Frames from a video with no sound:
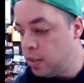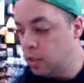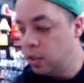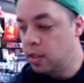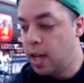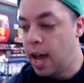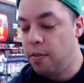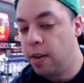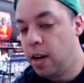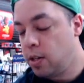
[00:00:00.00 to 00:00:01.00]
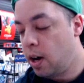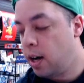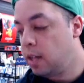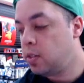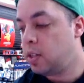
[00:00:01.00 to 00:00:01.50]
These are the TIE fighter
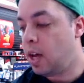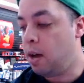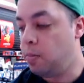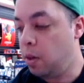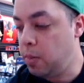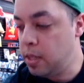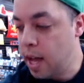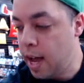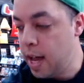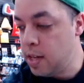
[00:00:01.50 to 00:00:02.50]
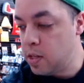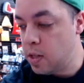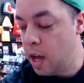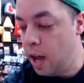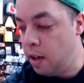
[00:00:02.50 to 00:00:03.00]
targets. There'll be TIEs
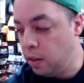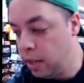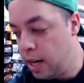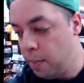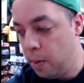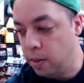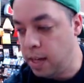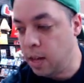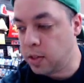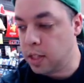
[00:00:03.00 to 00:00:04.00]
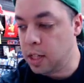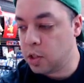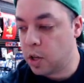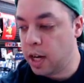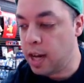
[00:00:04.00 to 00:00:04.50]
lit up on the LCD
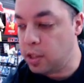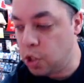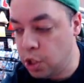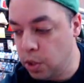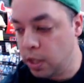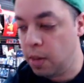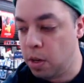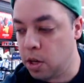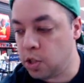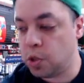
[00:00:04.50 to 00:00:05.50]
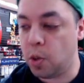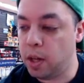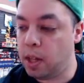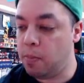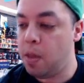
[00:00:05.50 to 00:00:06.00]
screen. As you're shooting them, you're
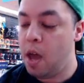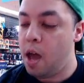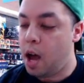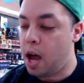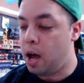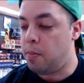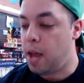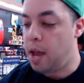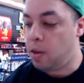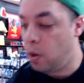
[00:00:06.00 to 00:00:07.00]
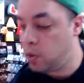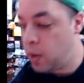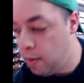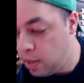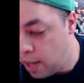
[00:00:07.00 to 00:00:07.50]
destroying them. And you also
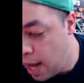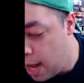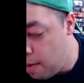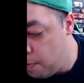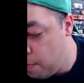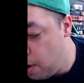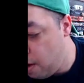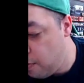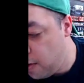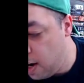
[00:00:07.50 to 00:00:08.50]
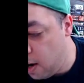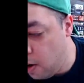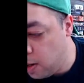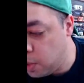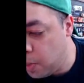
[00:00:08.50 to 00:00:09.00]
have a TIE fighter
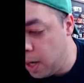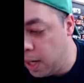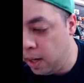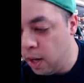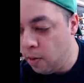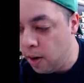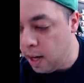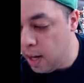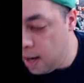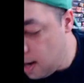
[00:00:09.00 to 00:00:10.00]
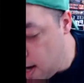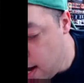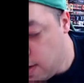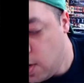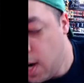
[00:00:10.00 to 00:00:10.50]
on a spring right here
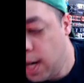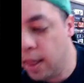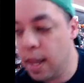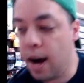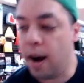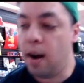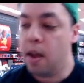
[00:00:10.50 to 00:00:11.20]
and a target there.